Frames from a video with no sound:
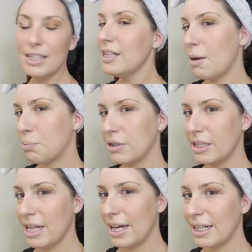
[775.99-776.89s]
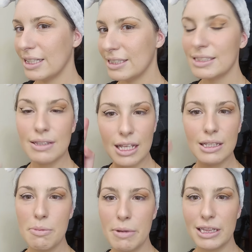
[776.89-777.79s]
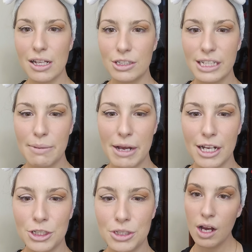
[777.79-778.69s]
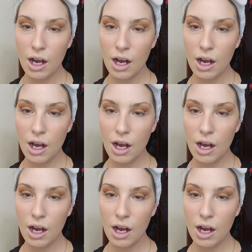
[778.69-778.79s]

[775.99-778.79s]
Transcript: Look how pretty that is. Let me make the other side match.